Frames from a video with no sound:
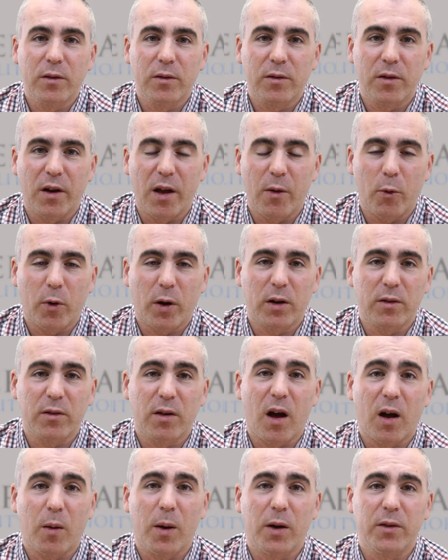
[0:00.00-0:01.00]
today we're going to
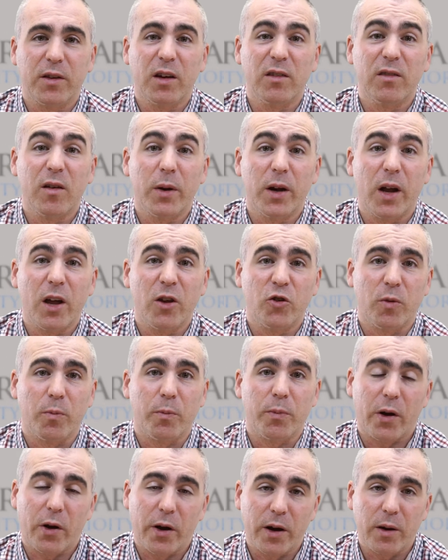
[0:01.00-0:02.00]
talk about the elimination
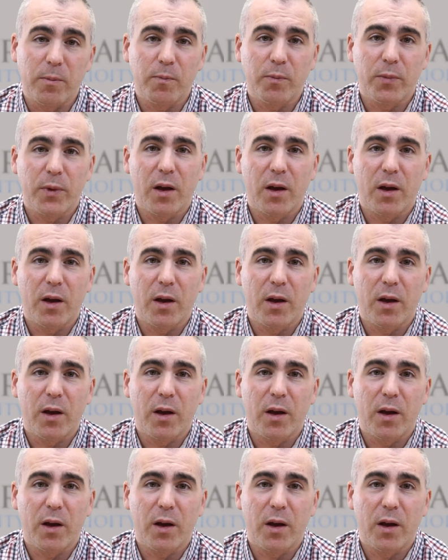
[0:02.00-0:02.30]
period.